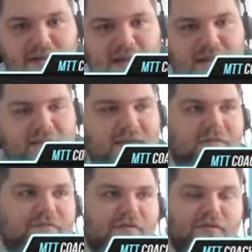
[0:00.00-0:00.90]
and
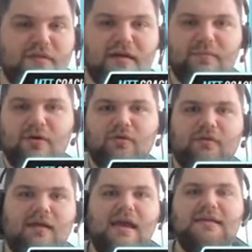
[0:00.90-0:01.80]
therefore, if you think about
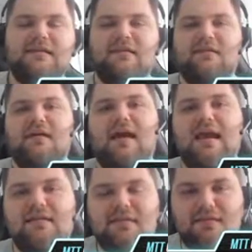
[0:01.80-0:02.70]
80
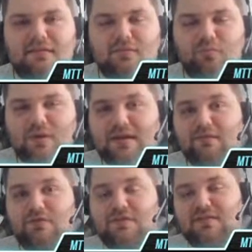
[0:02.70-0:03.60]
aces
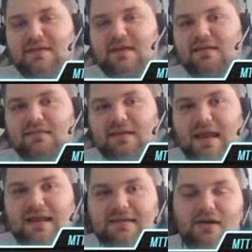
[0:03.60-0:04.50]
winning versus kings and
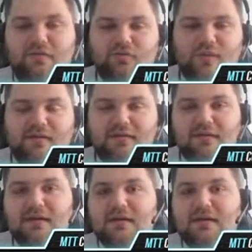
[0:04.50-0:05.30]
80 out of 20